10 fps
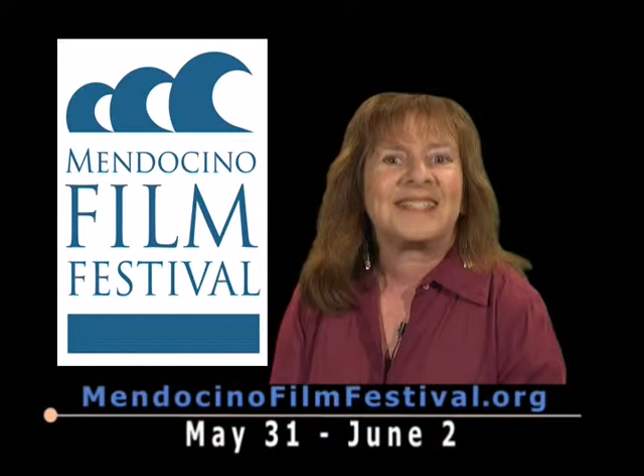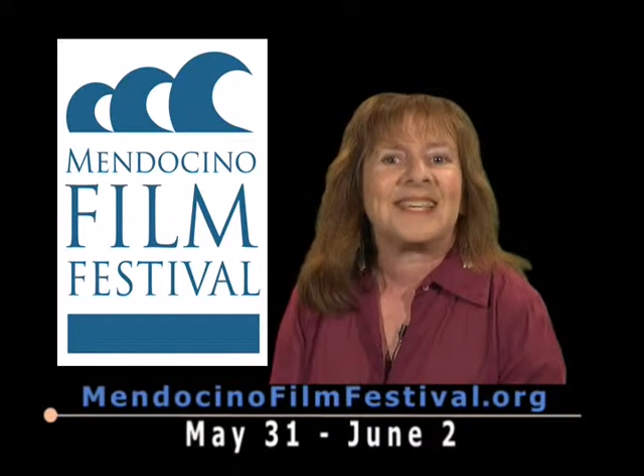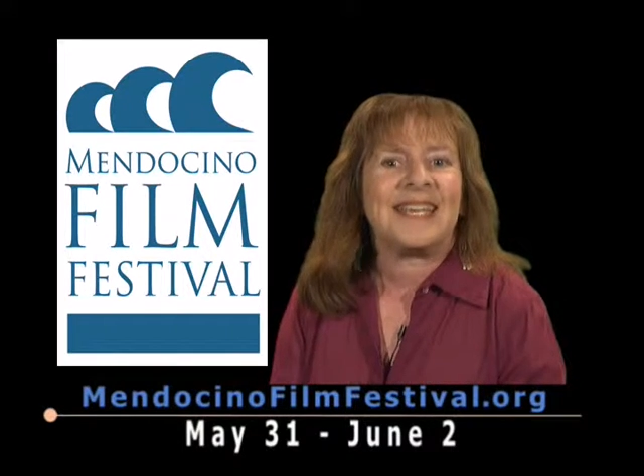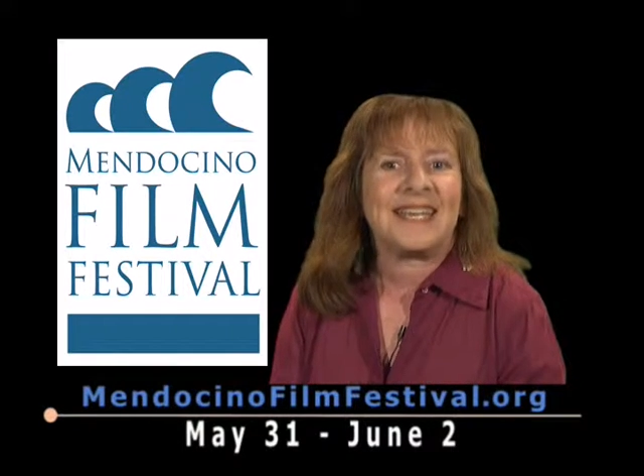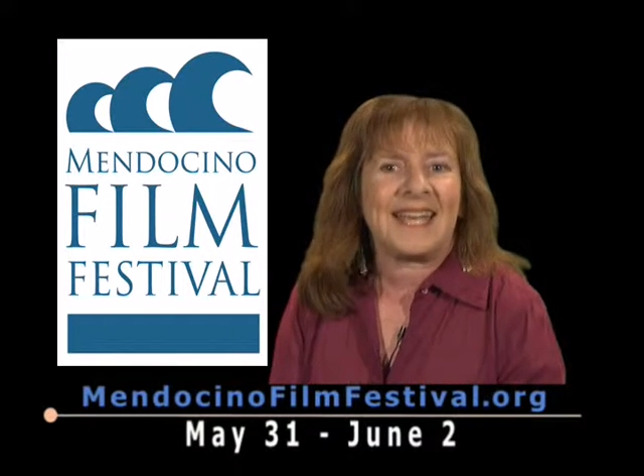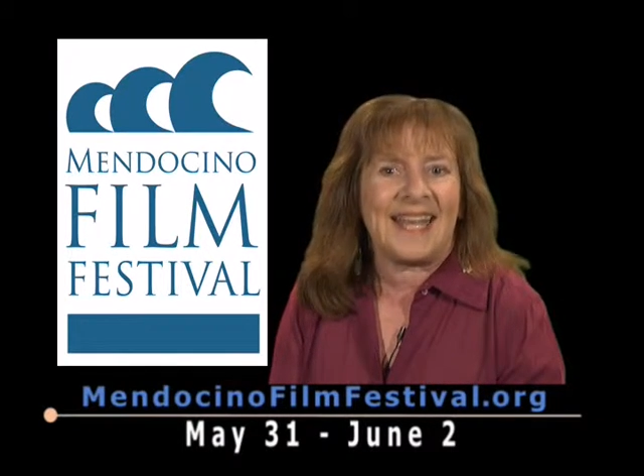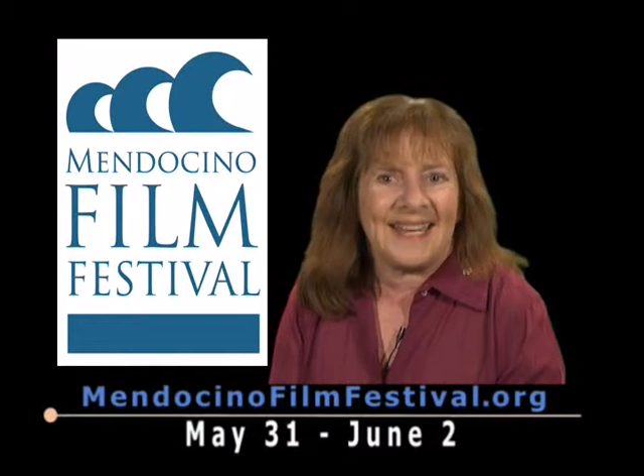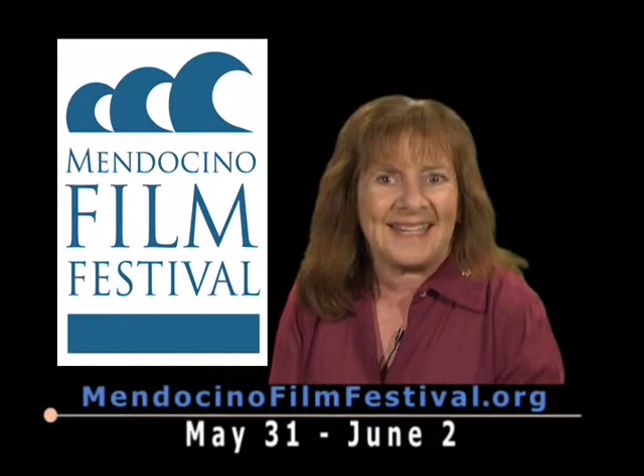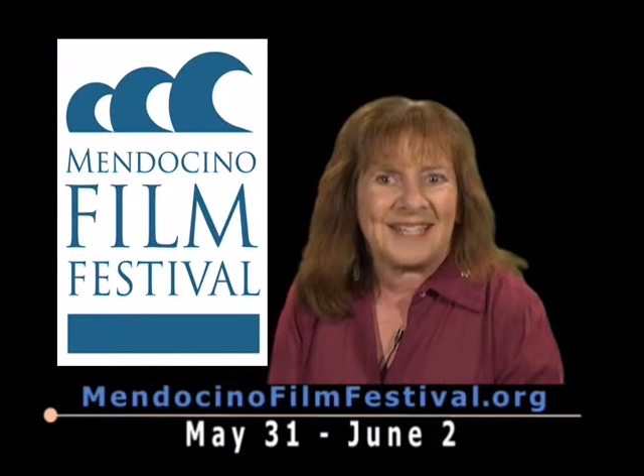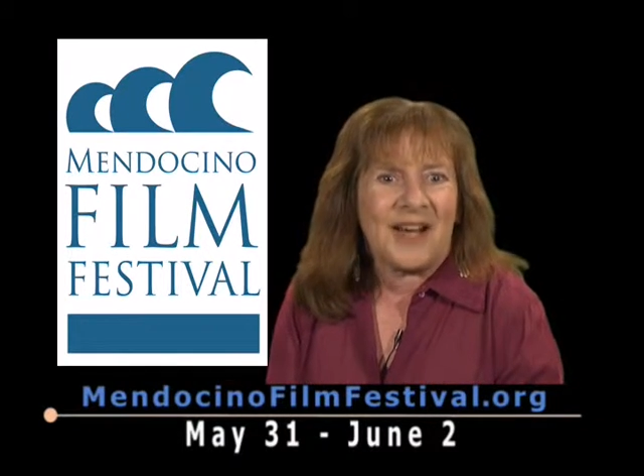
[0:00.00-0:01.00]
Take
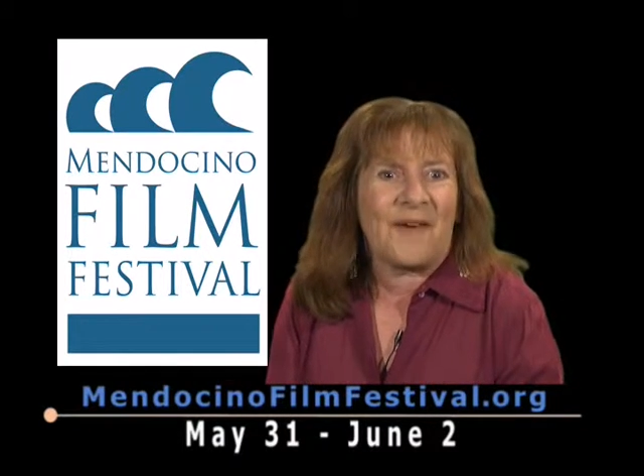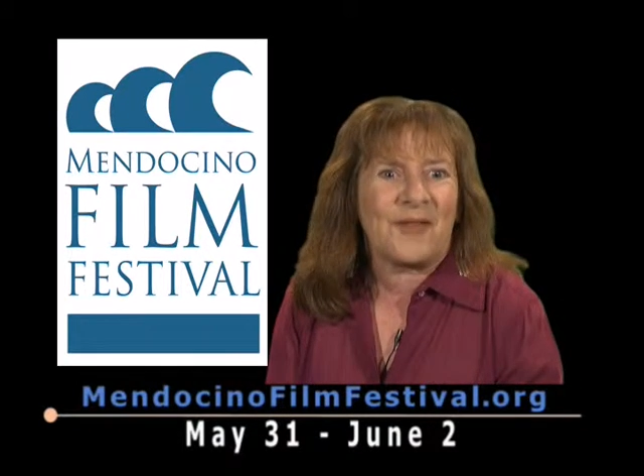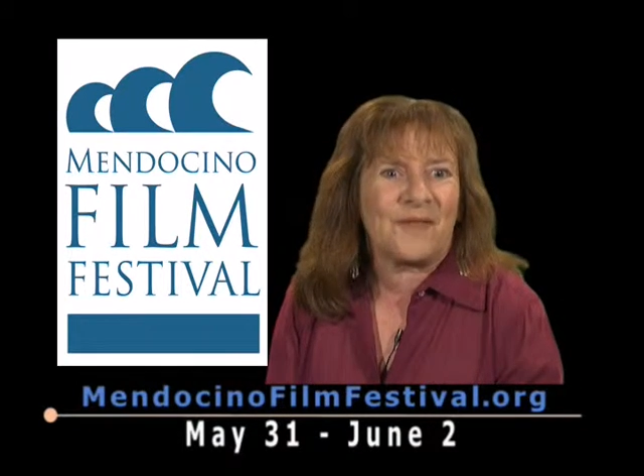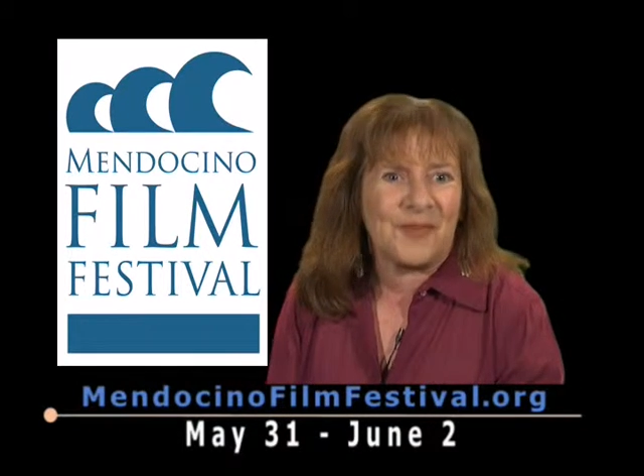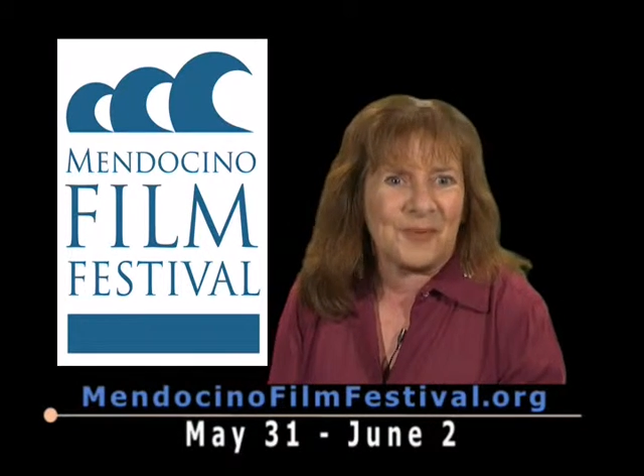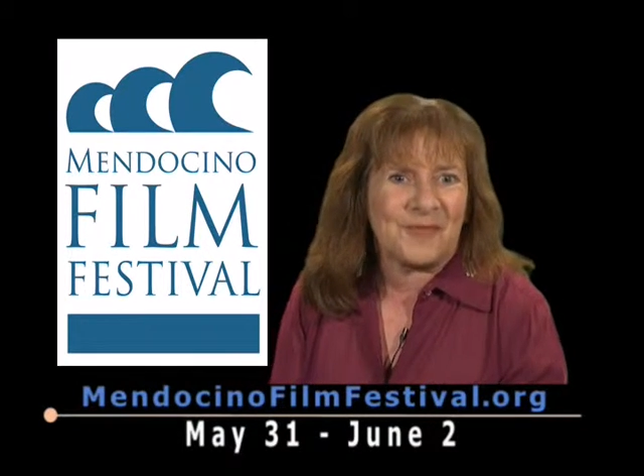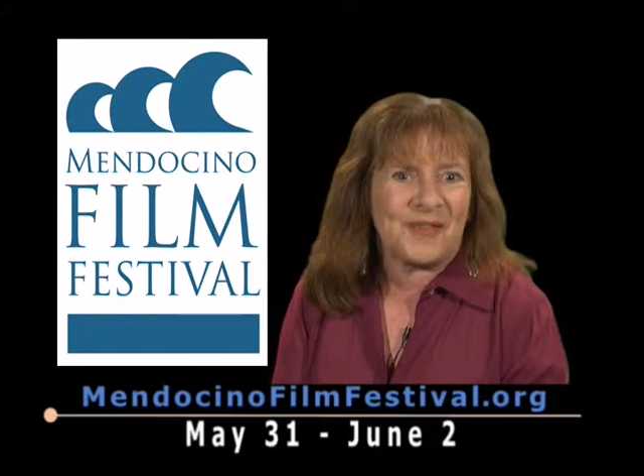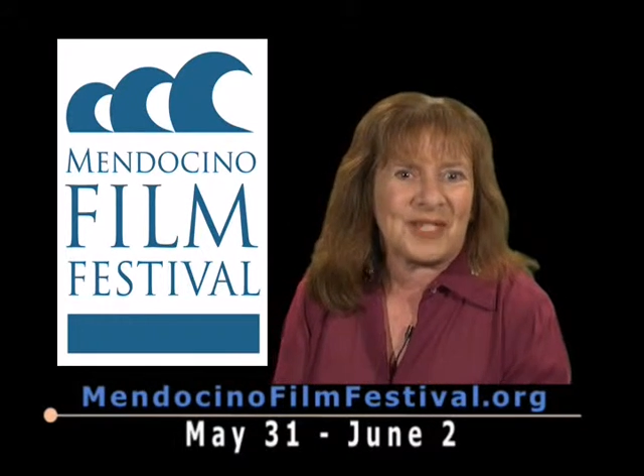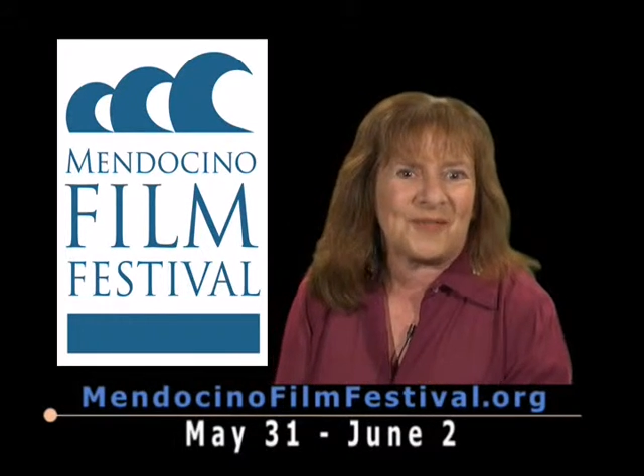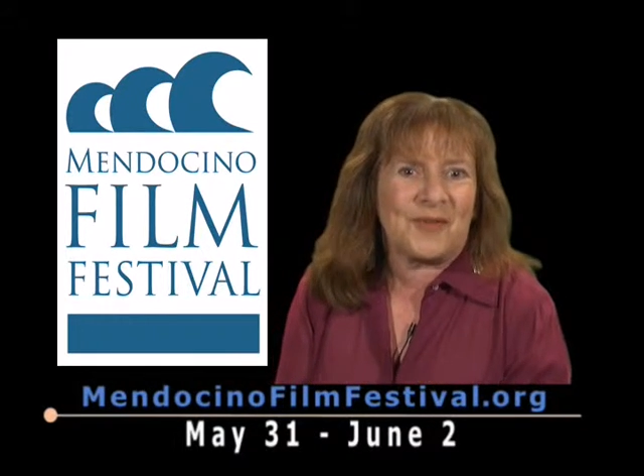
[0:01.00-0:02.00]
Eight of the film
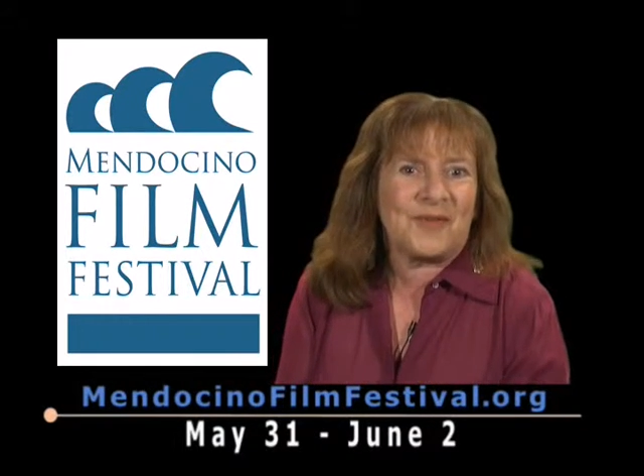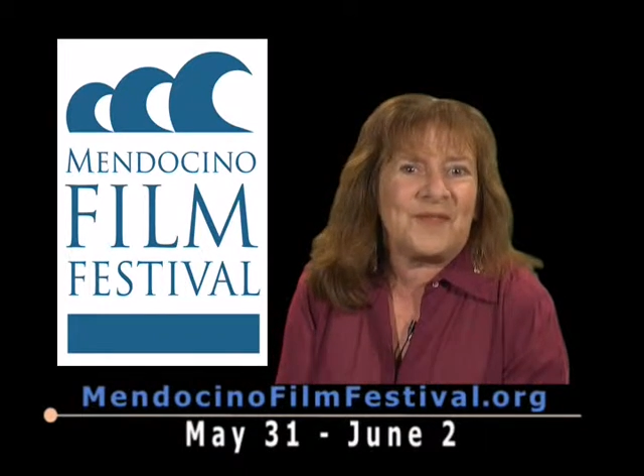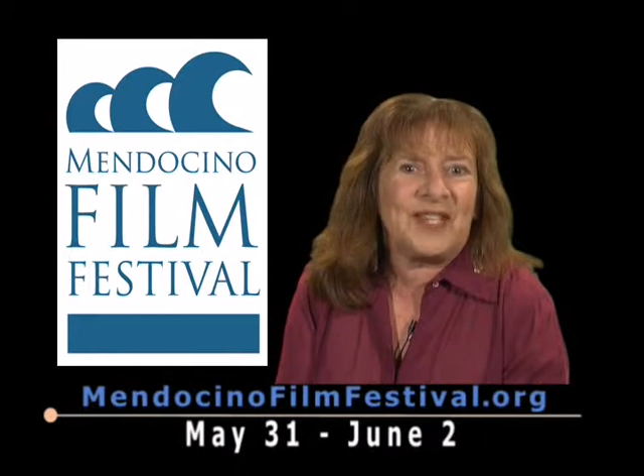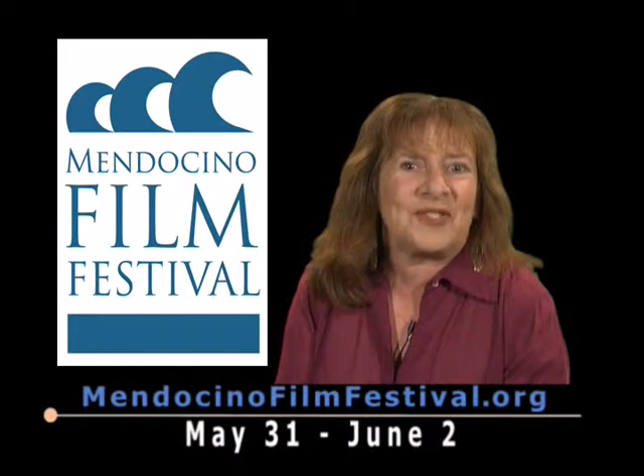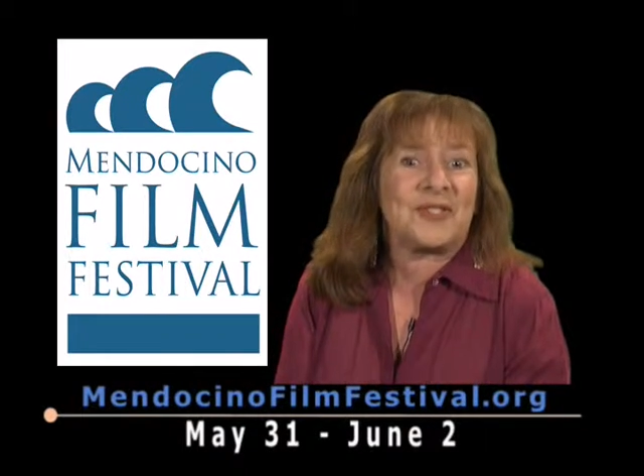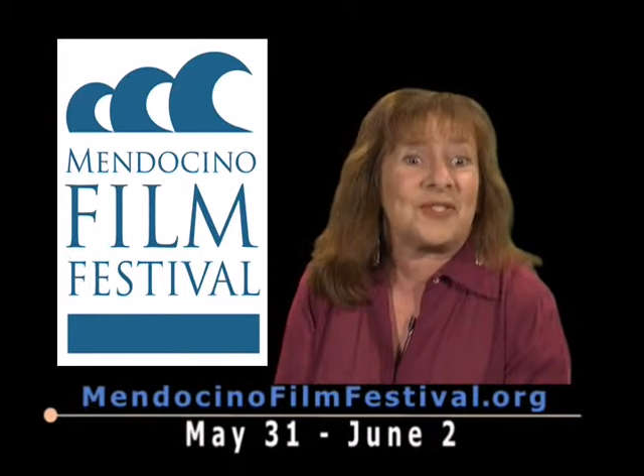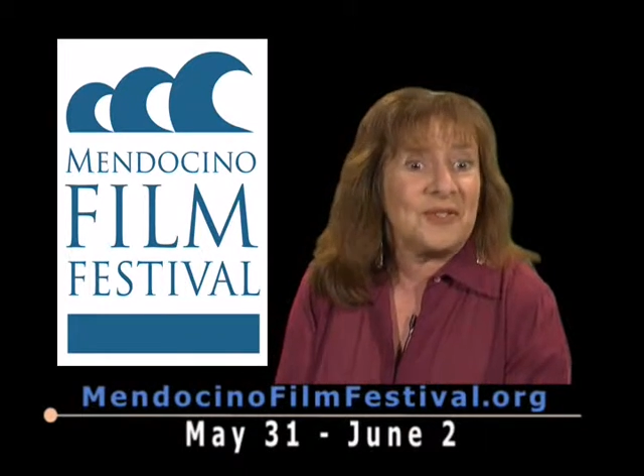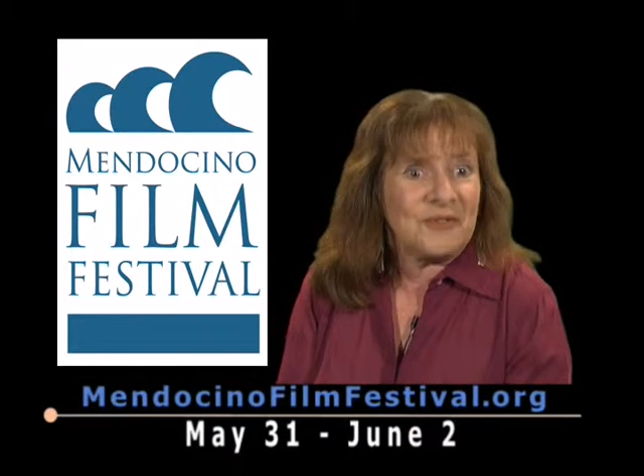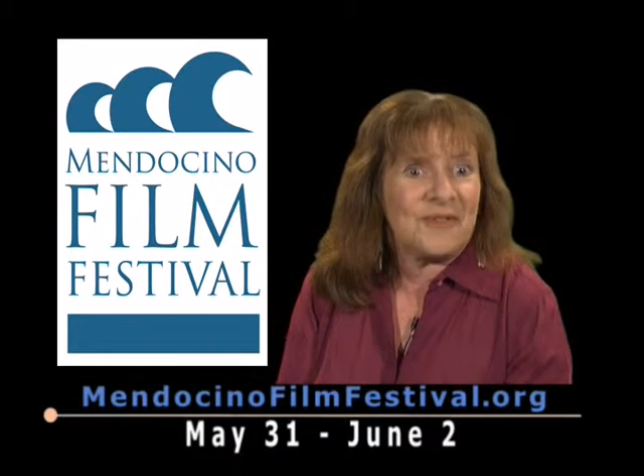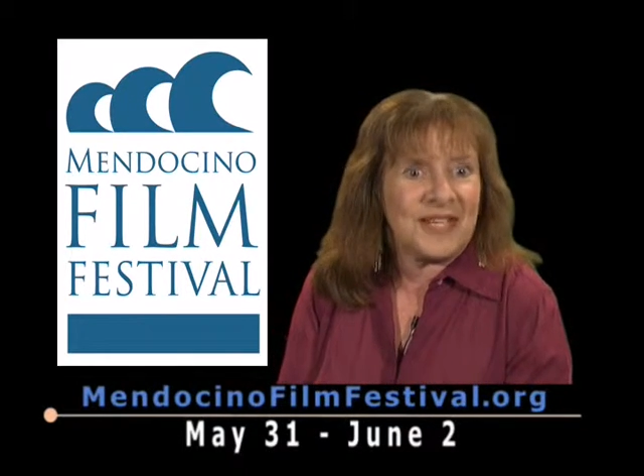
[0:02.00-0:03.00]
festival features
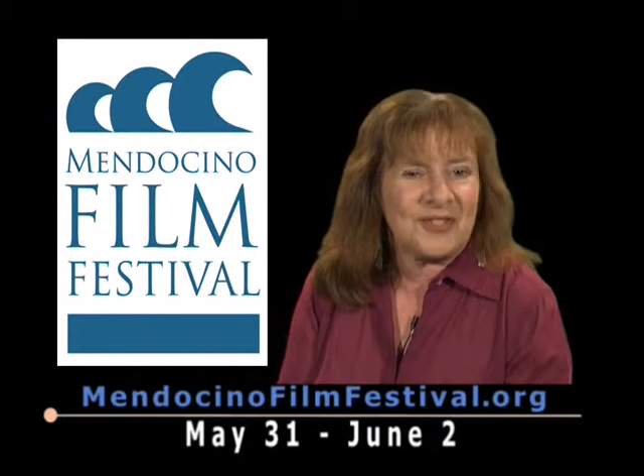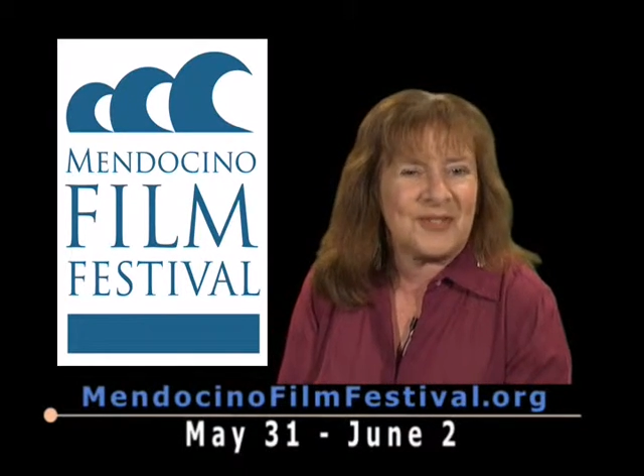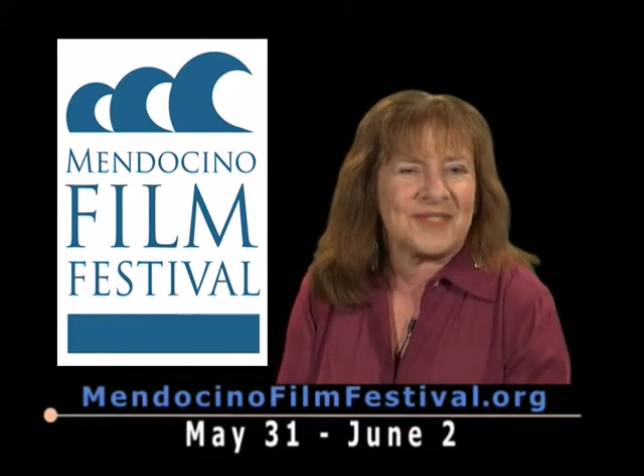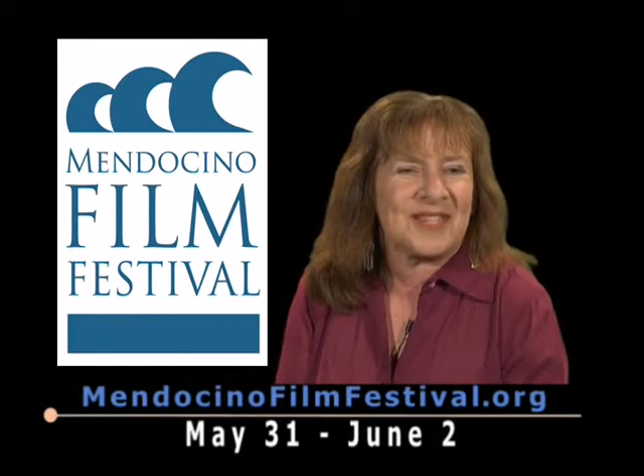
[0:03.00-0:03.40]
new venues,